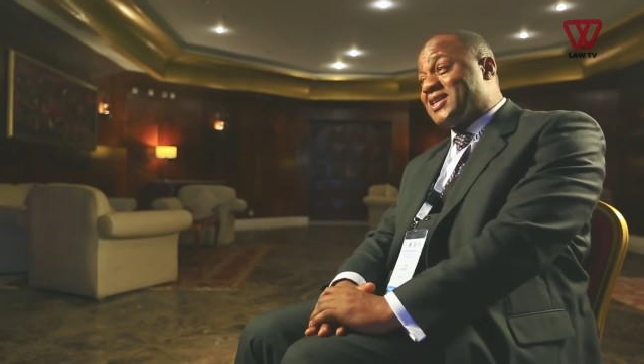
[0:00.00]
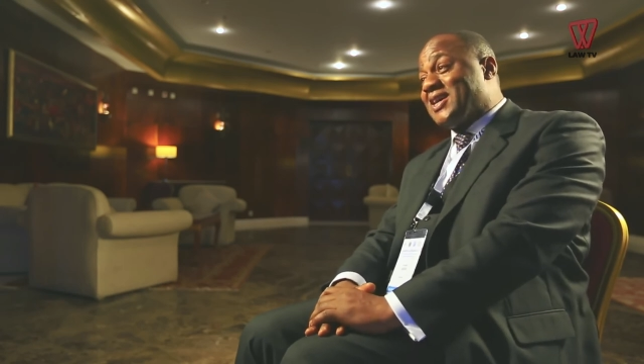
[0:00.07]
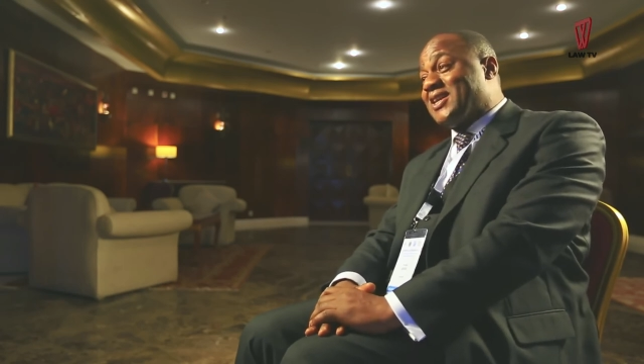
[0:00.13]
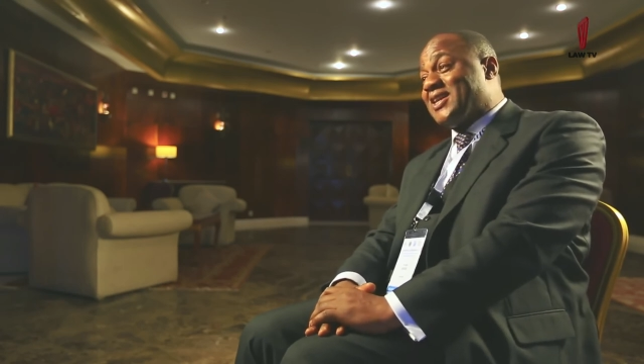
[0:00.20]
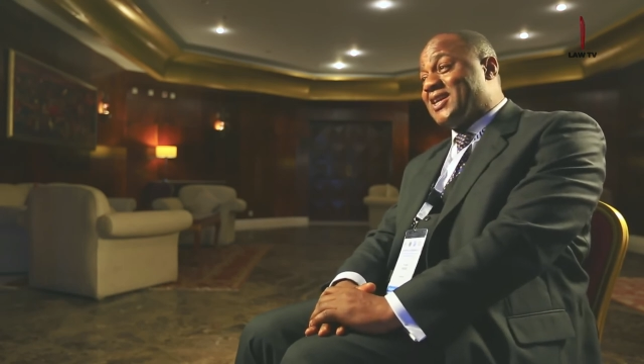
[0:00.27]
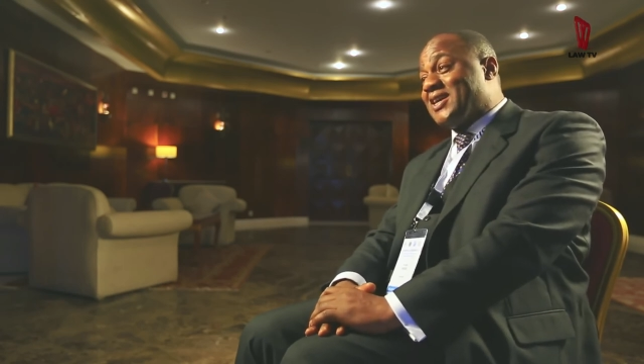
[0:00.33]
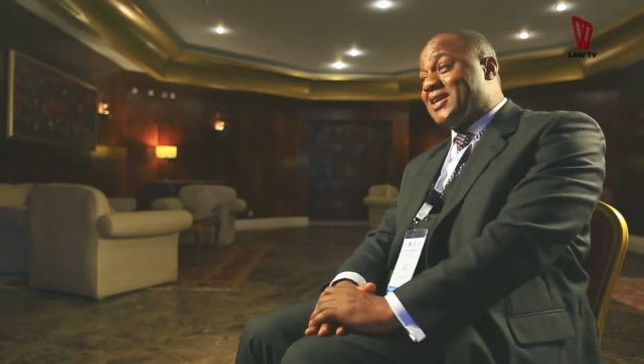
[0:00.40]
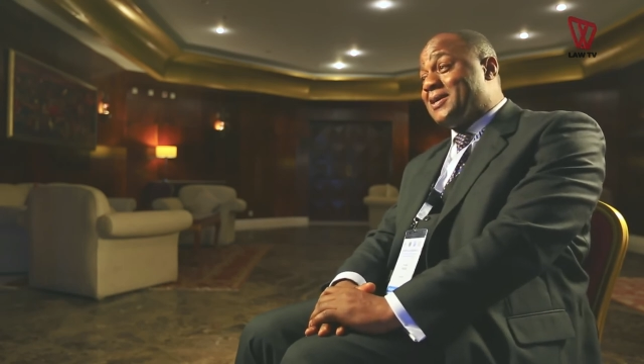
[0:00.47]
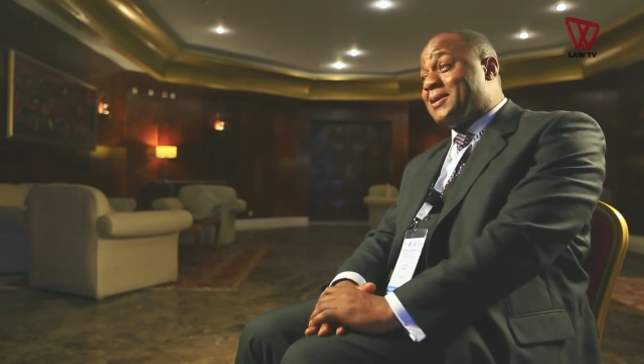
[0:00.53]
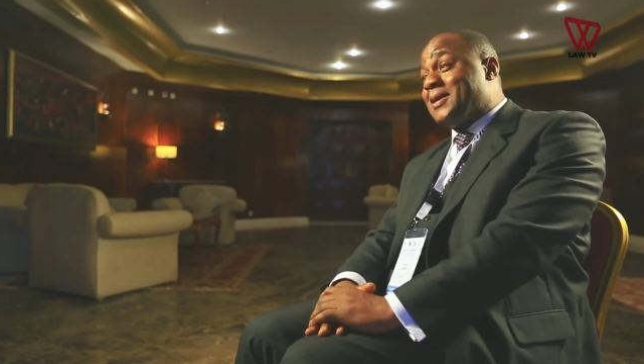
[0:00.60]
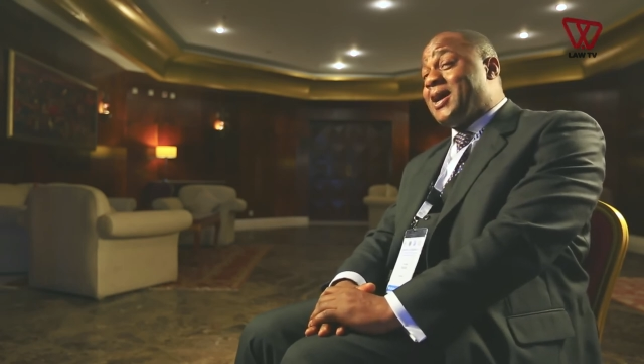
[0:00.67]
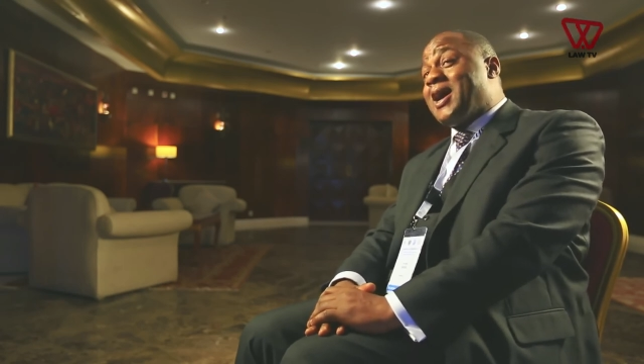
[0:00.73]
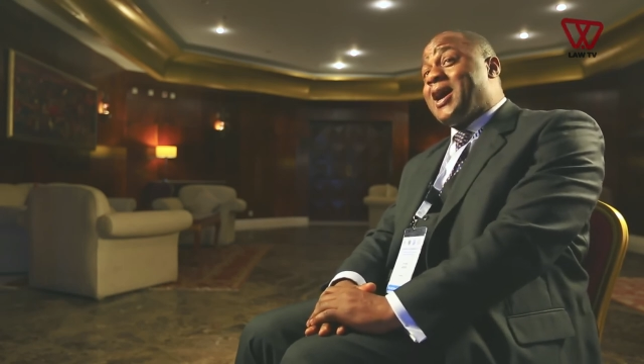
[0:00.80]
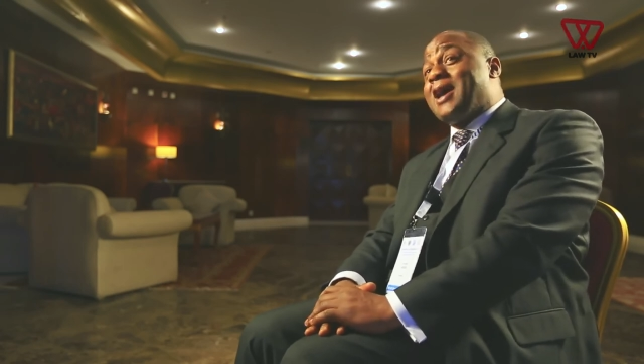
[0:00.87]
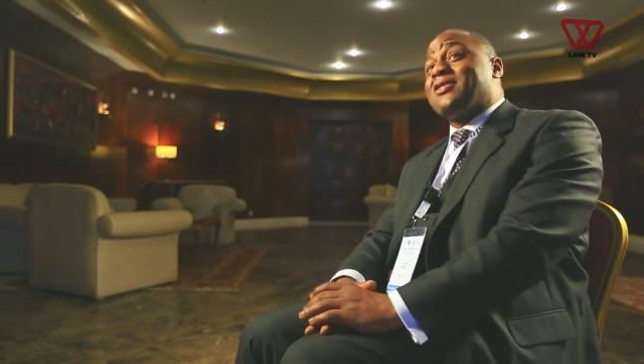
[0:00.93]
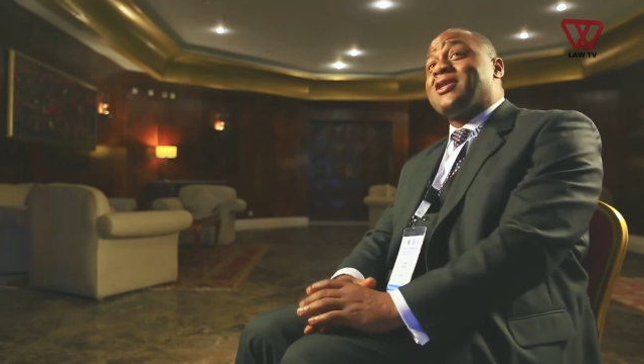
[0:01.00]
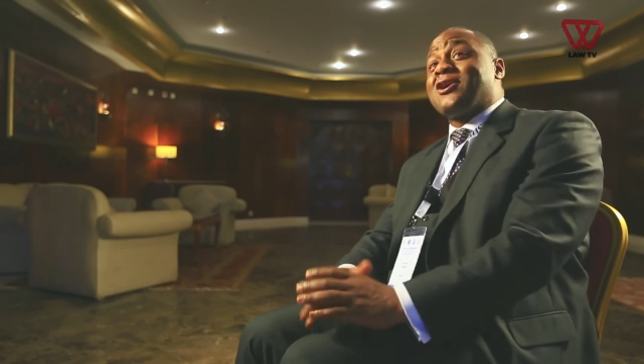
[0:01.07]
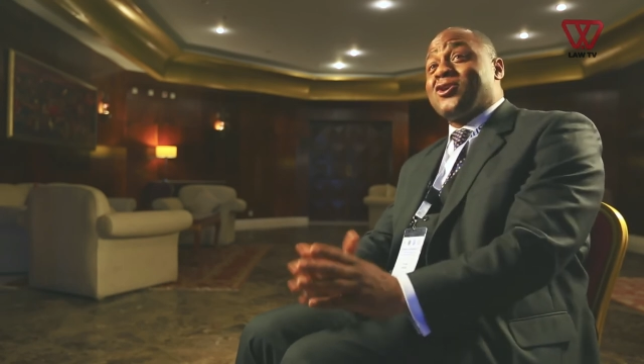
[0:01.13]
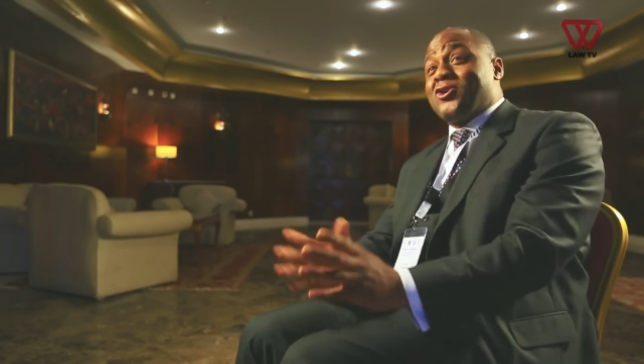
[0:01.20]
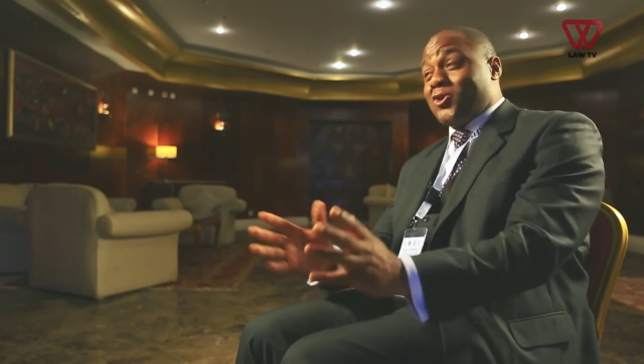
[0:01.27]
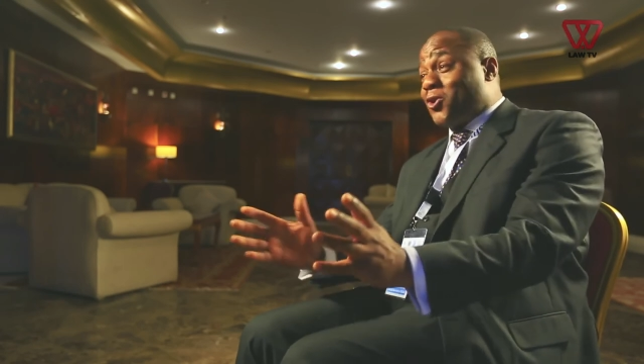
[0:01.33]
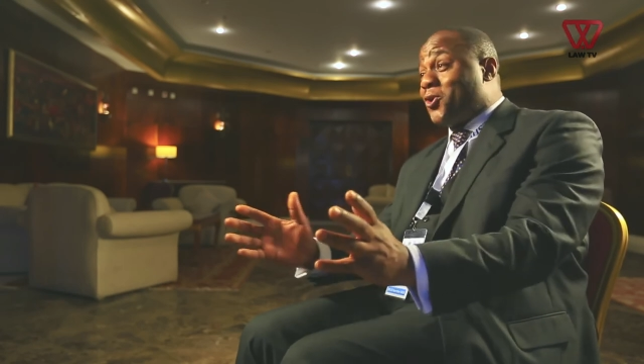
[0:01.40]
And uh, I
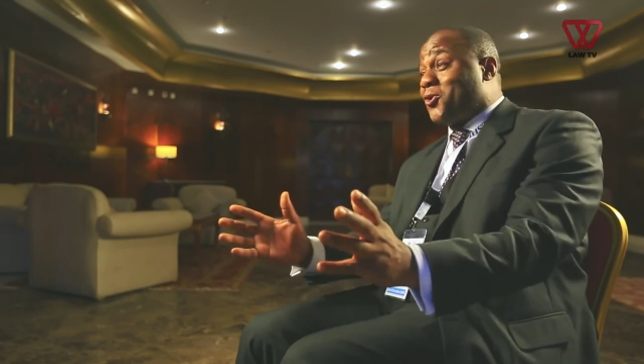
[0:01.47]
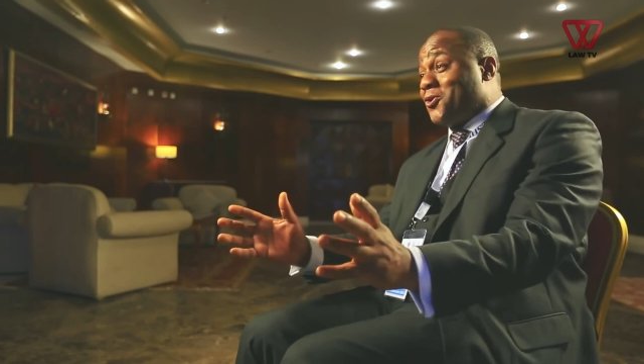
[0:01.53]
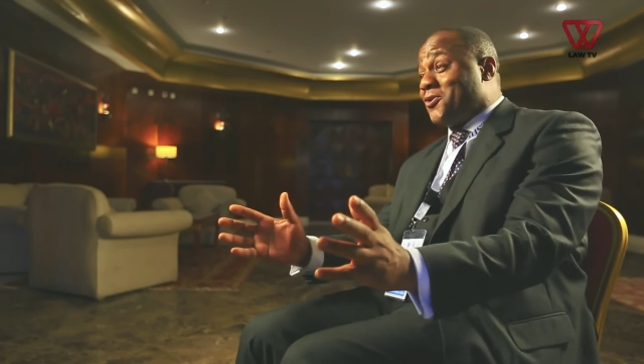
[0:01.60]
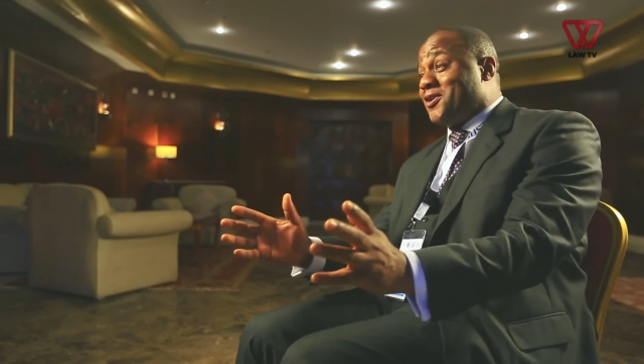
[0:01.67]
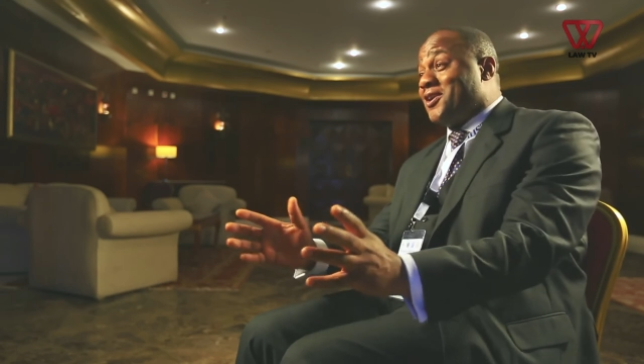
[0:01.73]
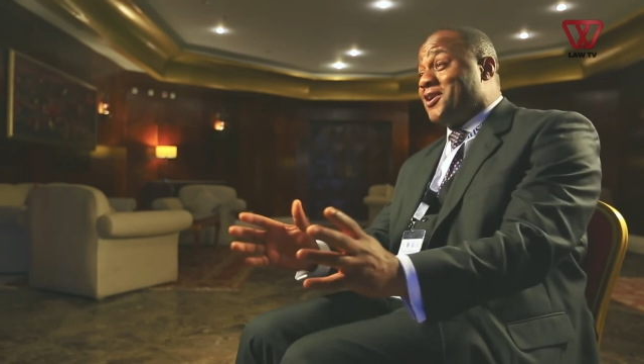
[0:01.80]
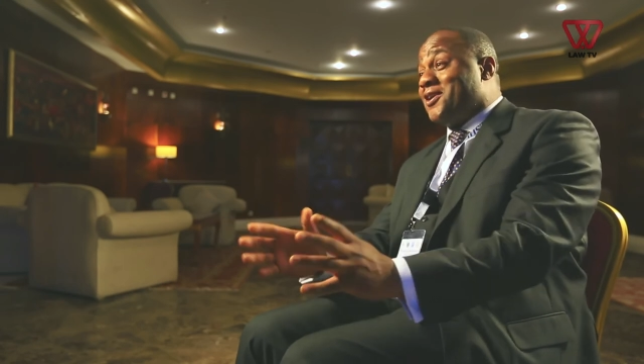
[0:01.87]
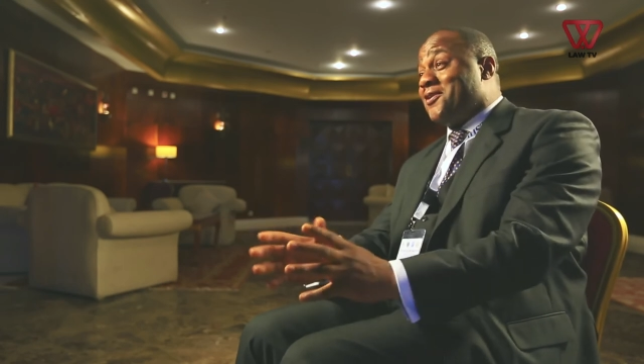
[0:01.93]
thank you all